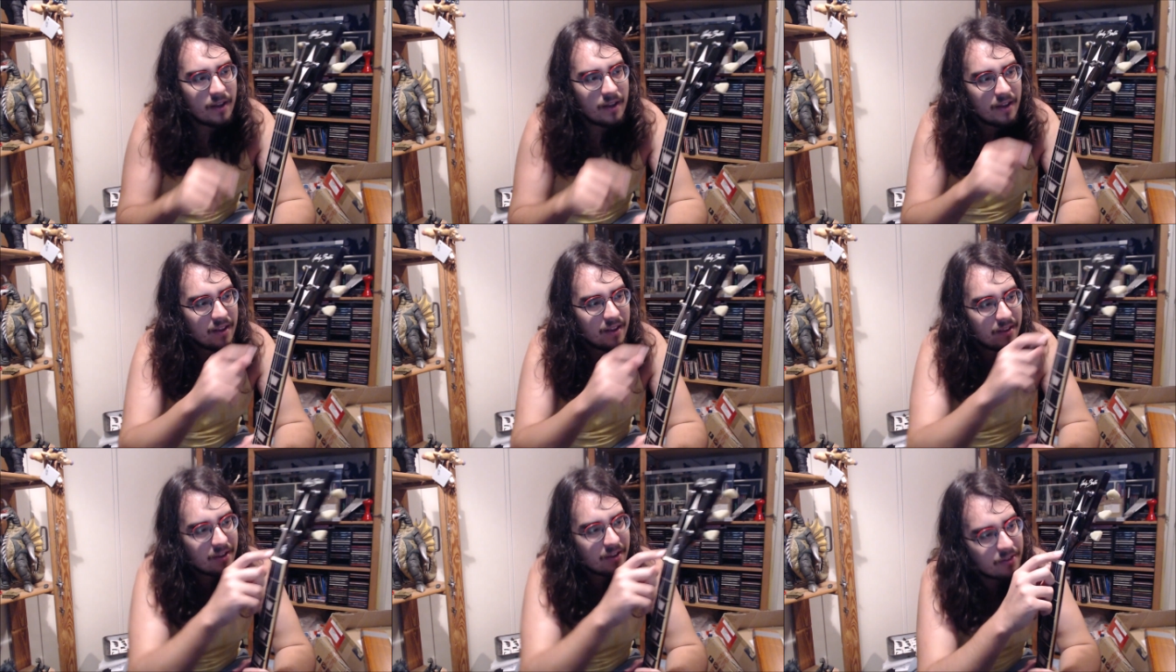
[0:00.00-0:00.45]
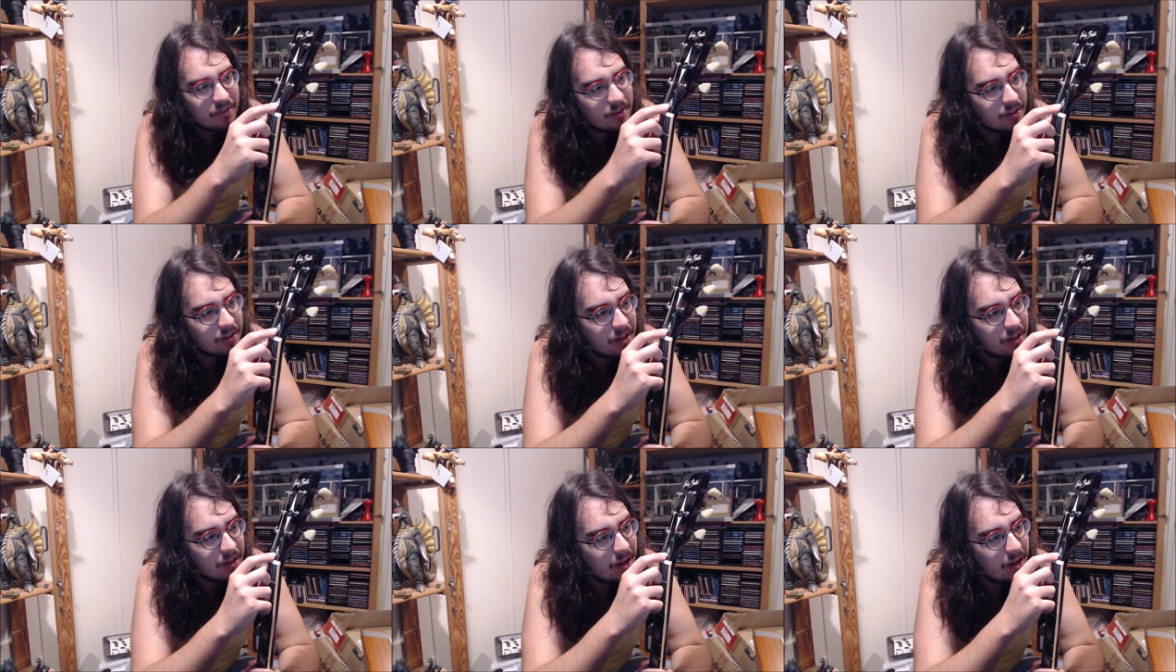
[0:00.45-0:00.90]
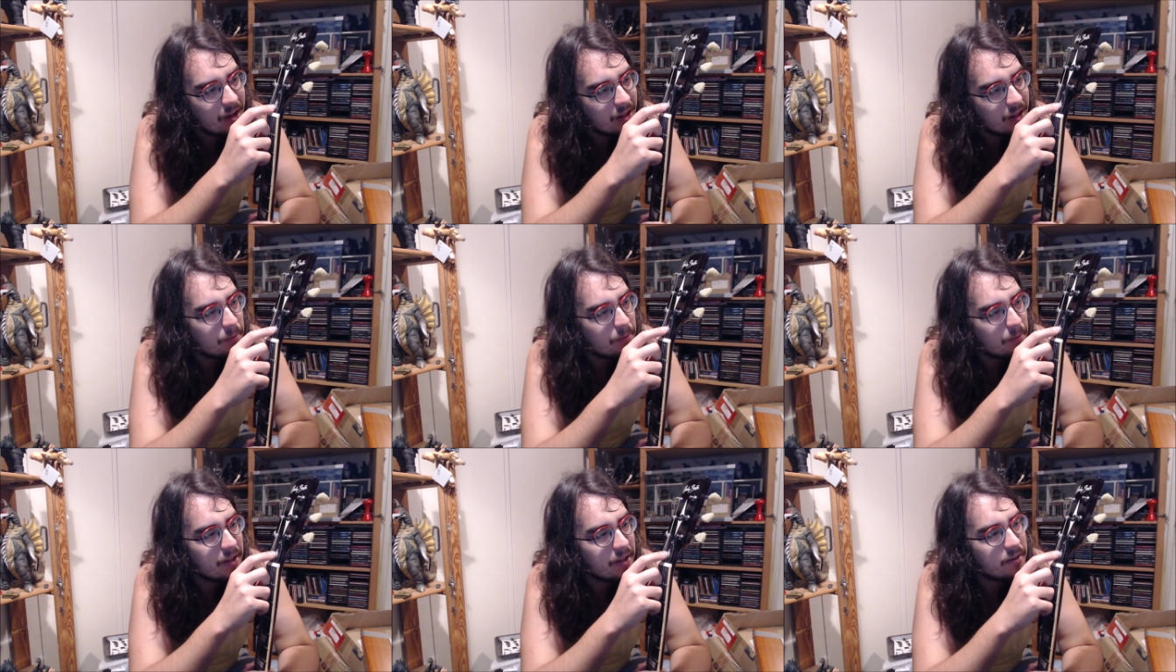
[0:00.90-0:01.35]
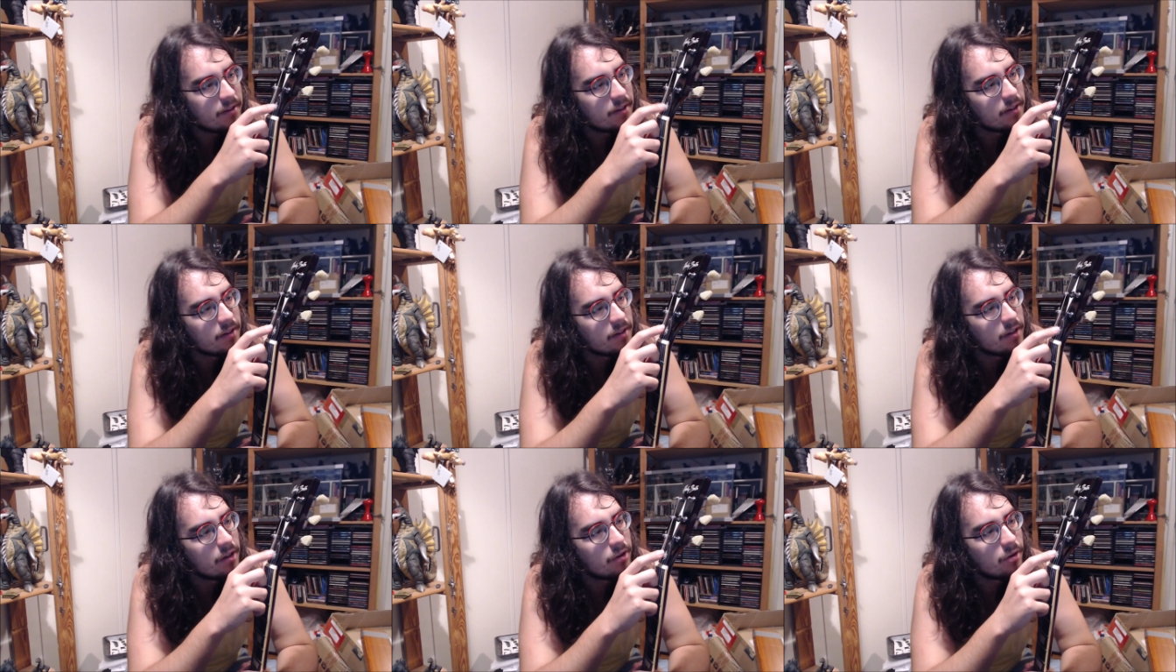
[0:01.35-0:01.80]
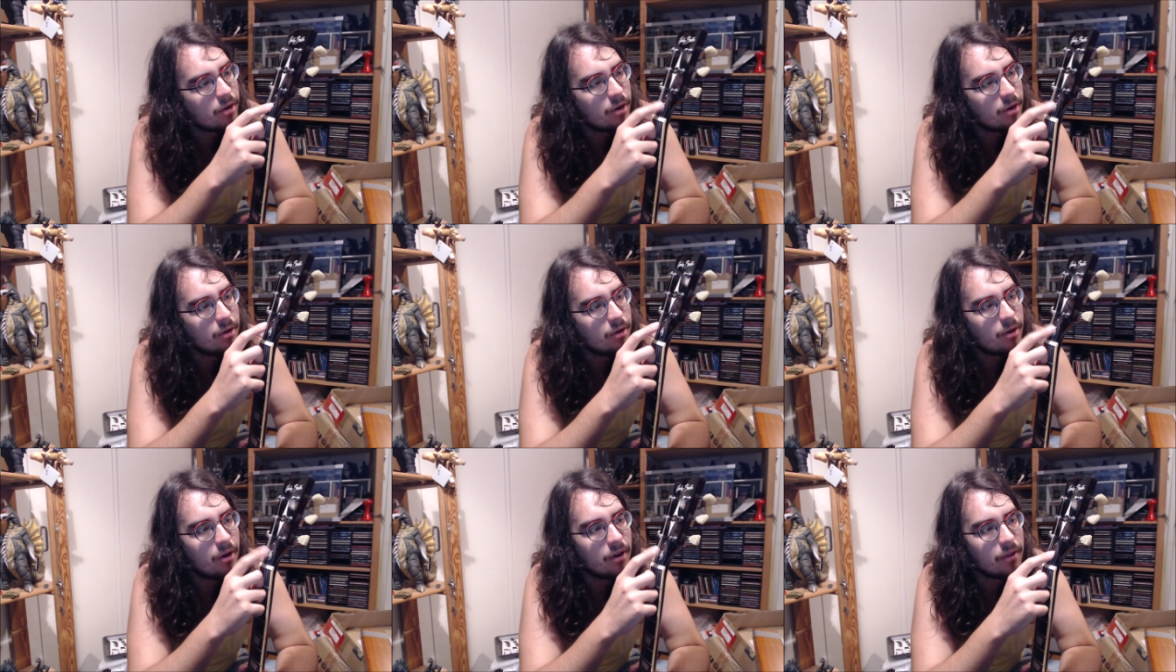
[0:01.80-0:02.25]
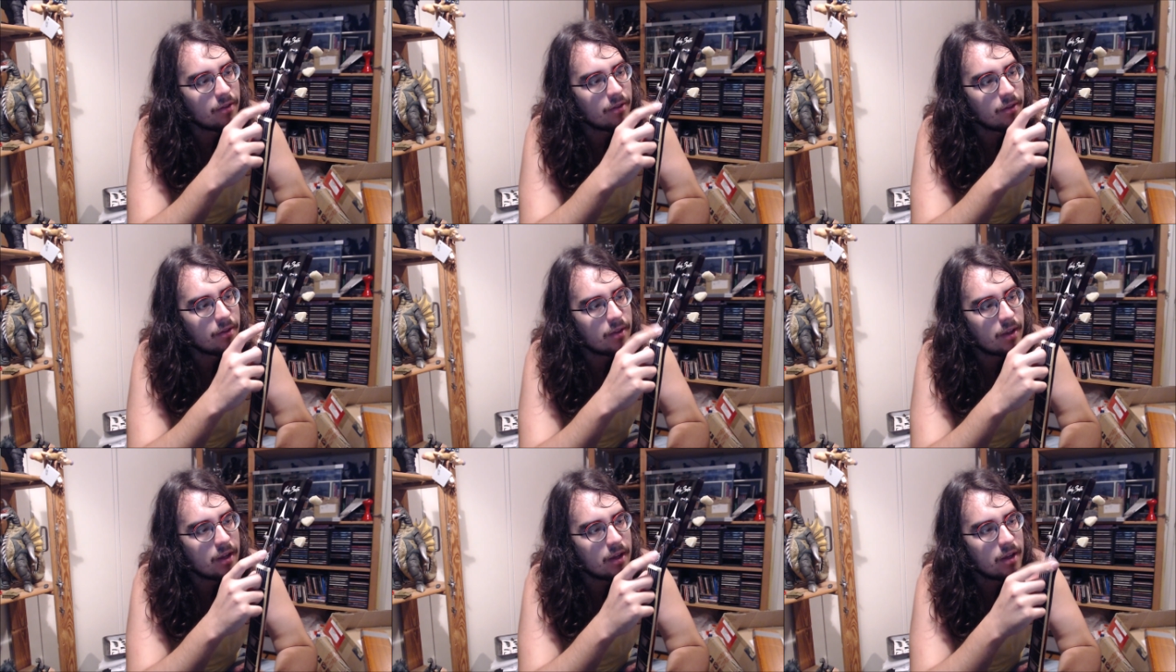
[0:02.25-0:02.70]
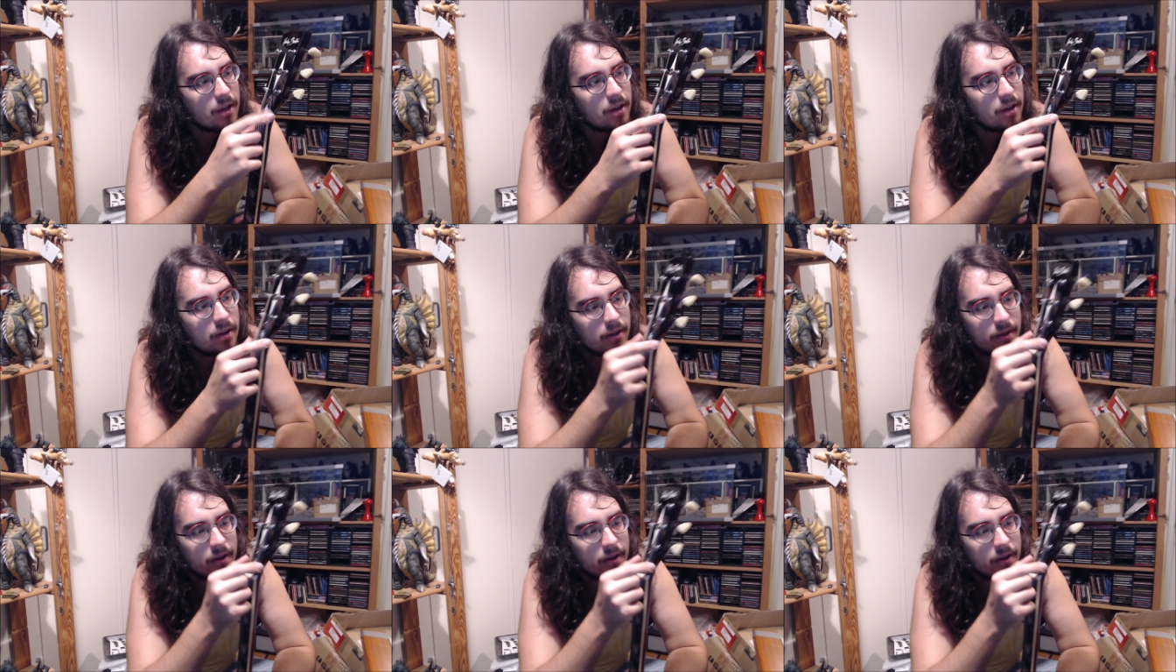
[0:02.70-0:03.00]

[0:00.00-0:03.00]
And they got the little Harley Benton logo on the,